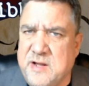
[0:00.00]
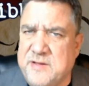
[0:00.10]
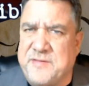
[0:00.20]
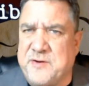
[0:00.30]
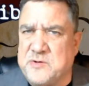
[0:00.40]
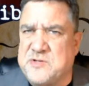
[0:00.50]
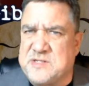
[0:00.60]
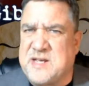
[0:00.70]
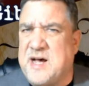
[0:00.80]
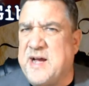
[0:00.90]
that there's
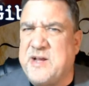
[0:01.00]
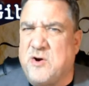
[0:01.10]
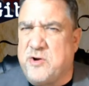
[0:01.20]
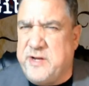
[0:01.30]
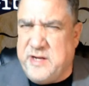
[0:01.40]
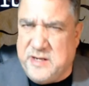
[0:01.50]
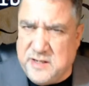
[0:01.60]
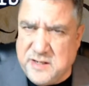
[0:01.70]
this hierarchy,